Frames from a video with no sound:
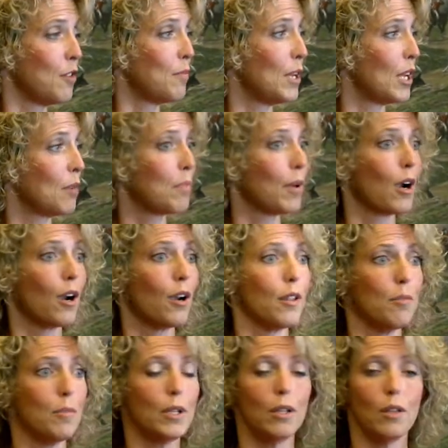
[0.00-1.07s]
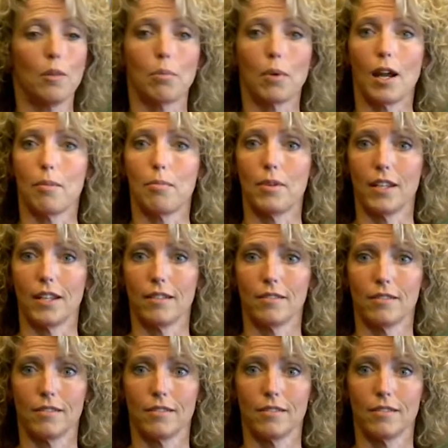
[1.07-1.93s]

Big barn in the middle of the property.